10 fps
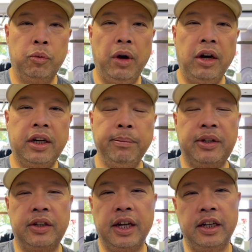Welcome
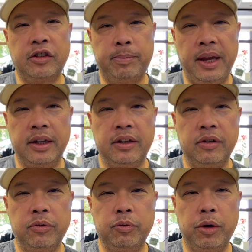to Tennis Spin,
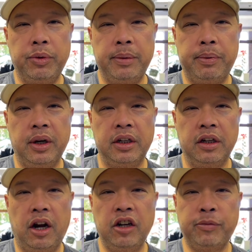where we put
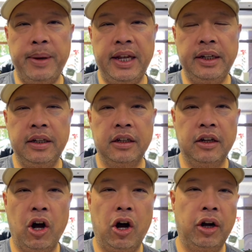our spin
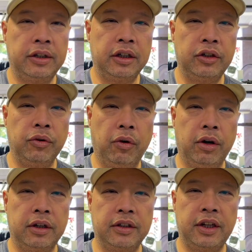on your
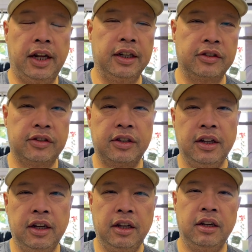tennis.
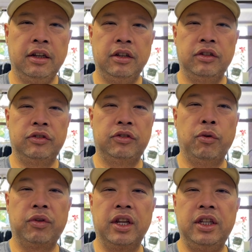So
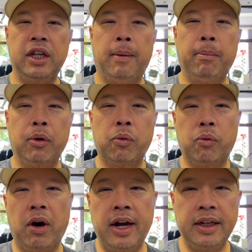the number
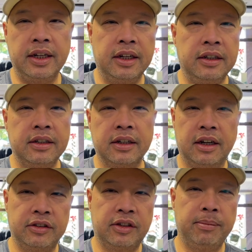one
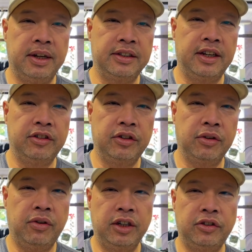customization
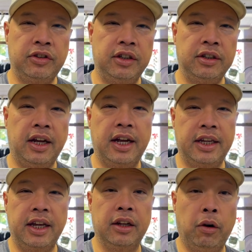question I
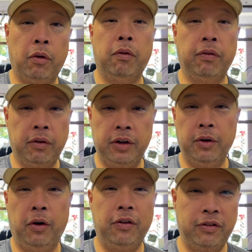get over and
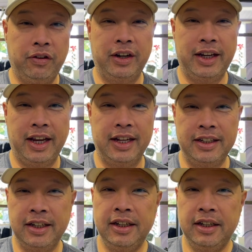over again
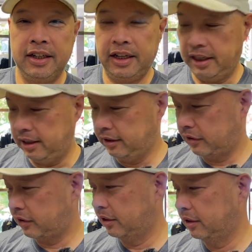
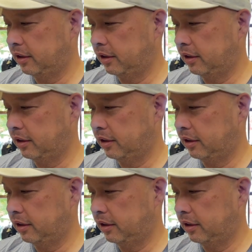is